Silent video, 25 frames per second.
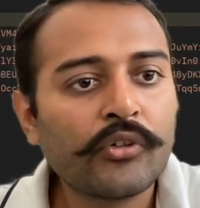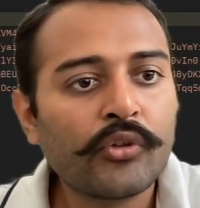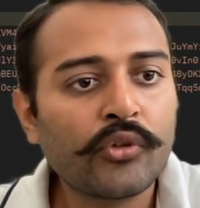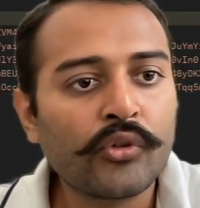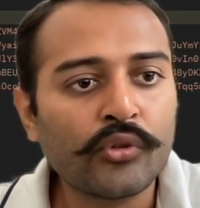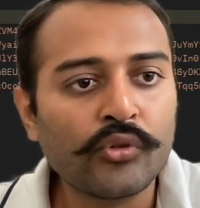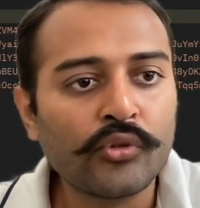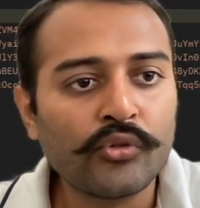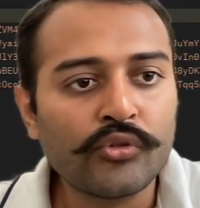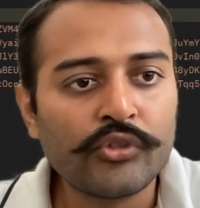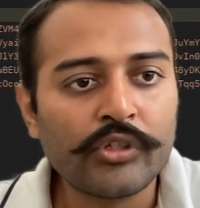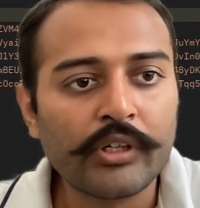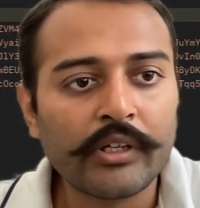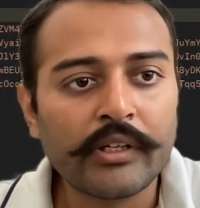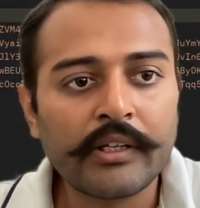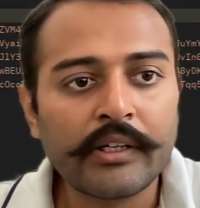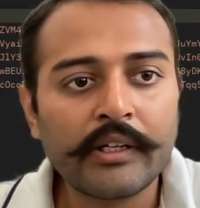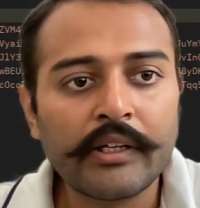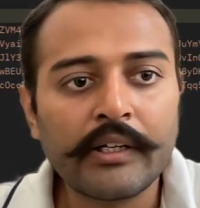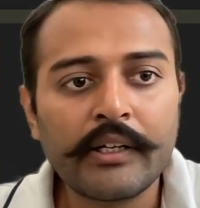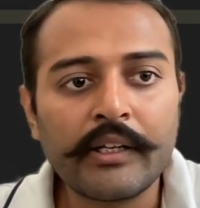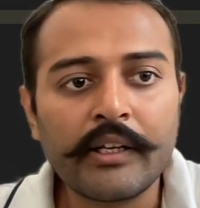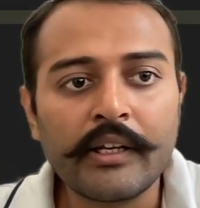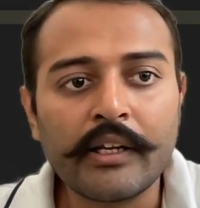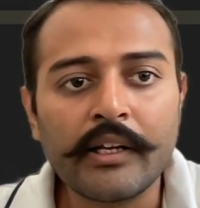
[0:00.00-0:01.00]
to
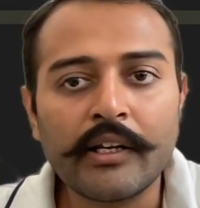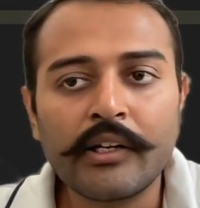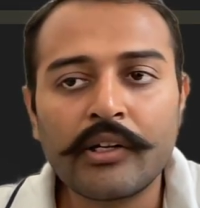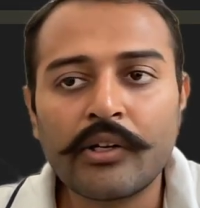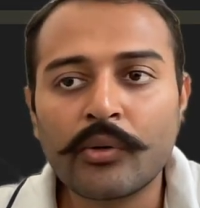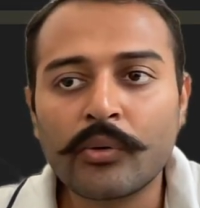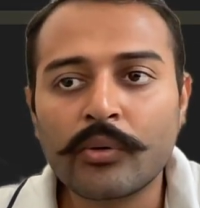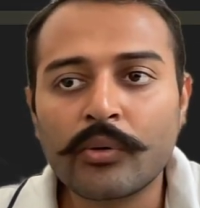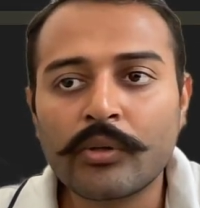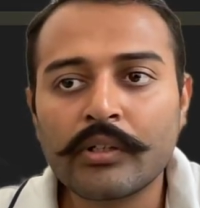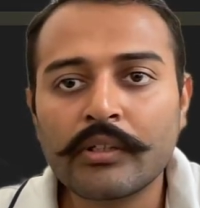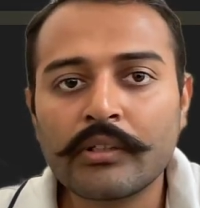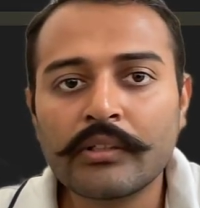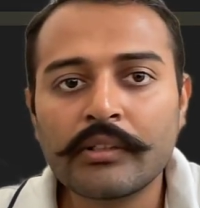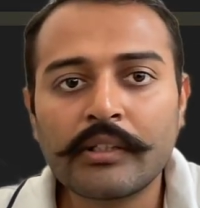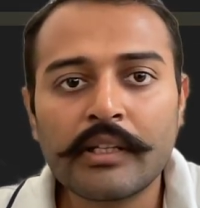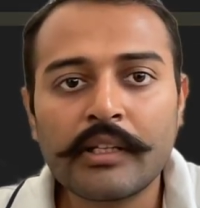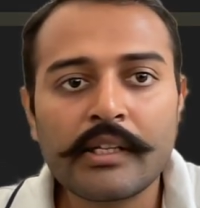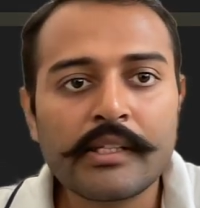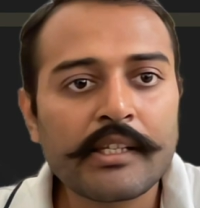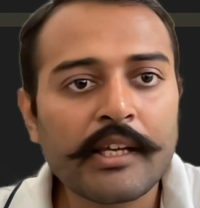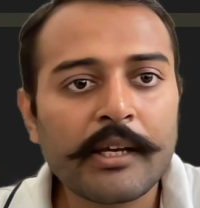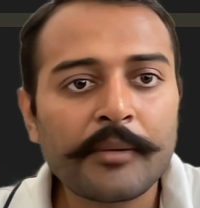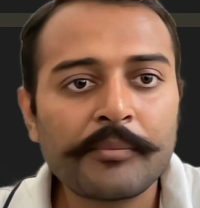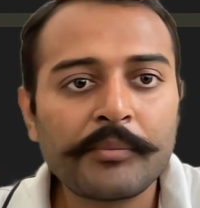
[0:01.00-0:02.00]
generate DL token.
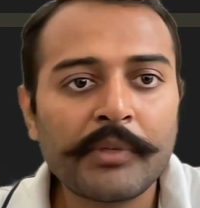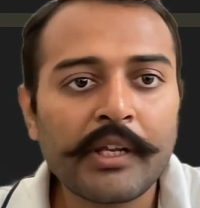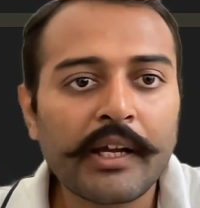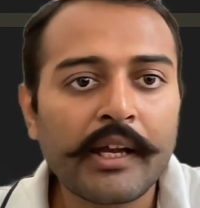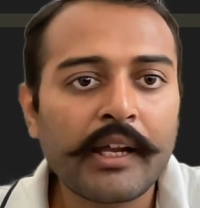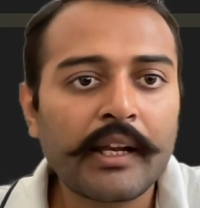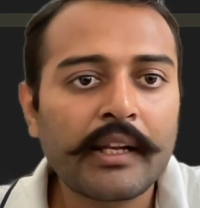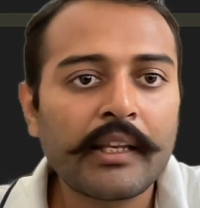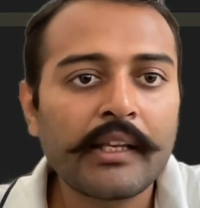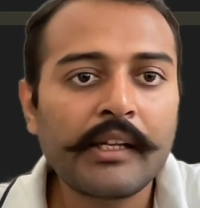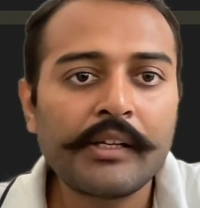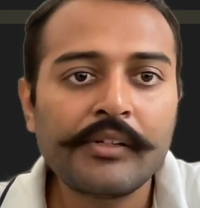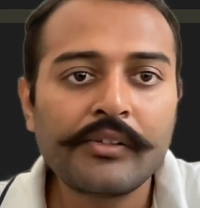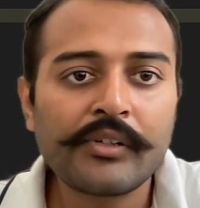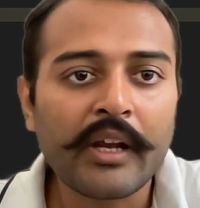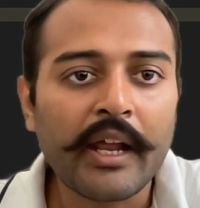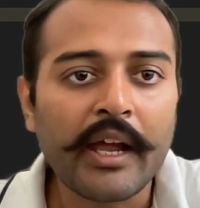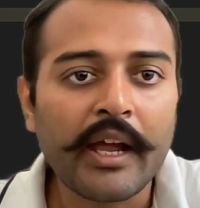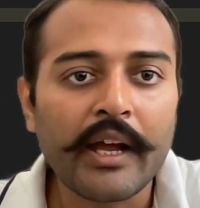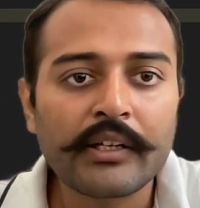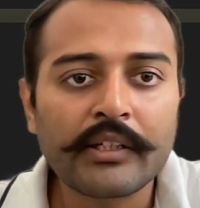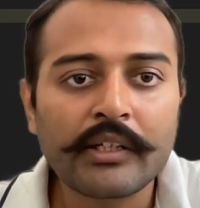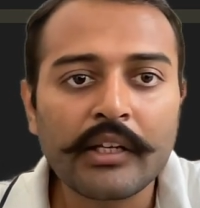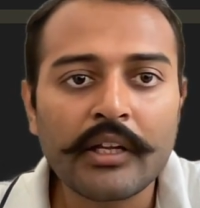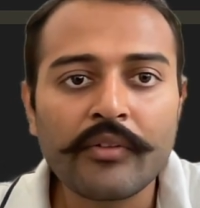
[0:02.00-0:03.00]
This I'm directly
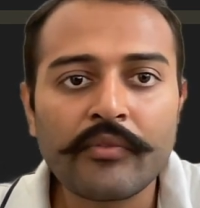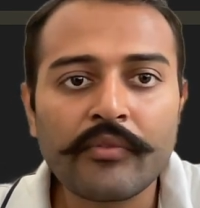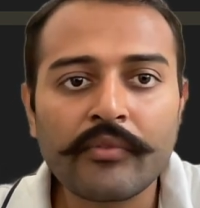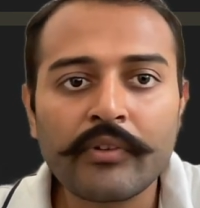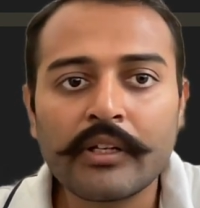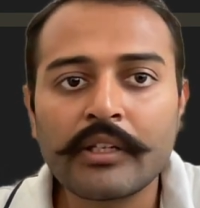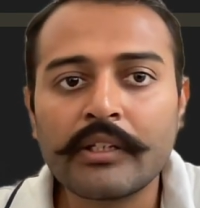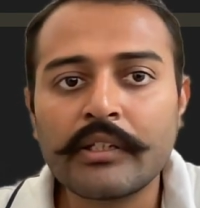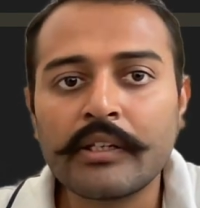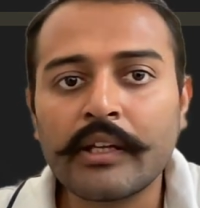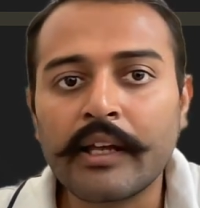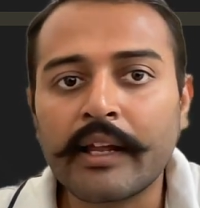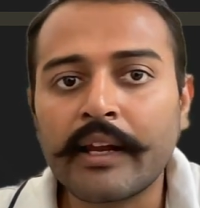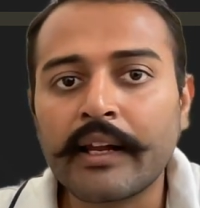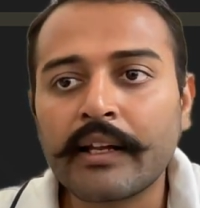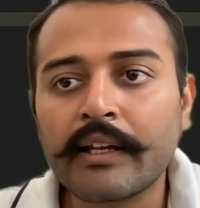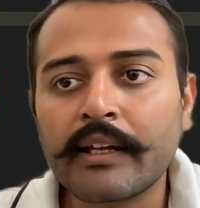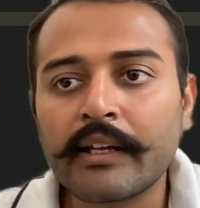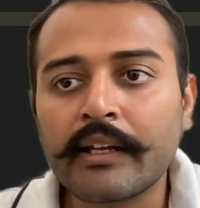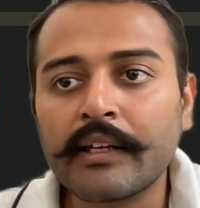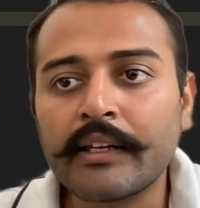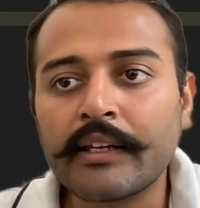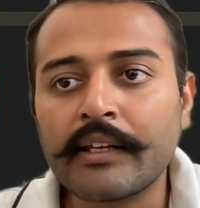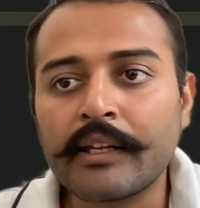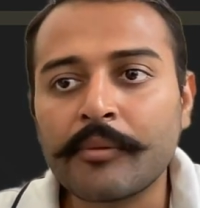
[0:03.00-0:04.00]
interacting with
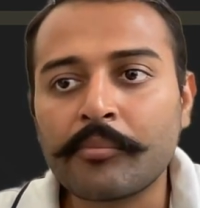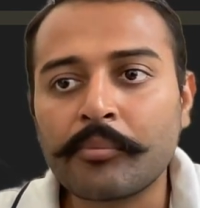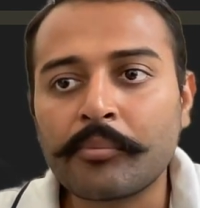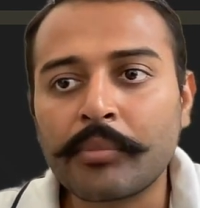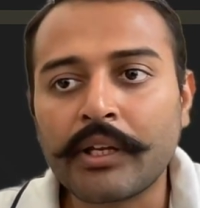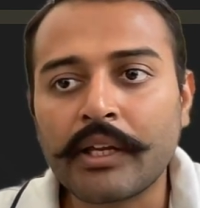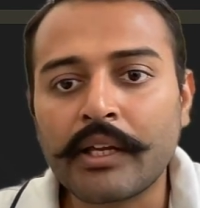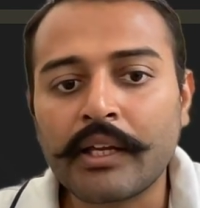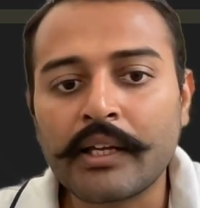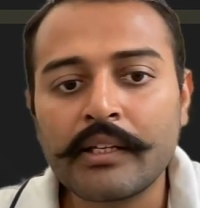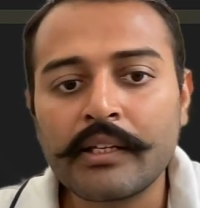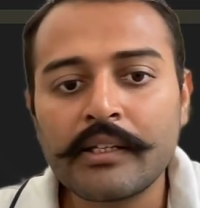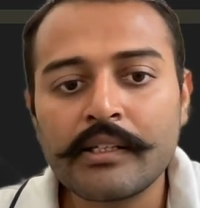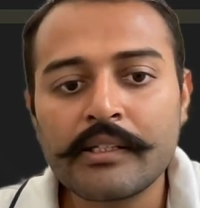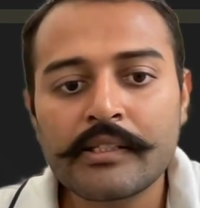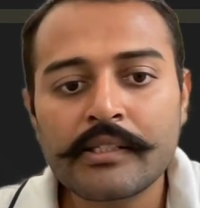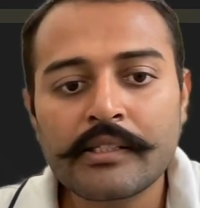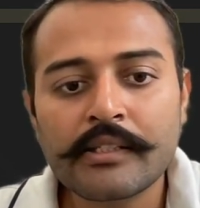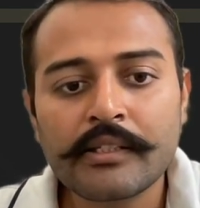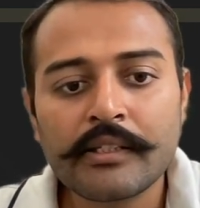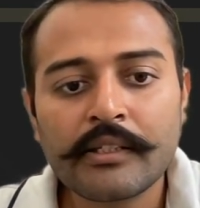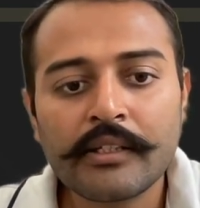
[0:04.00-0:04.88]
Directline APIs.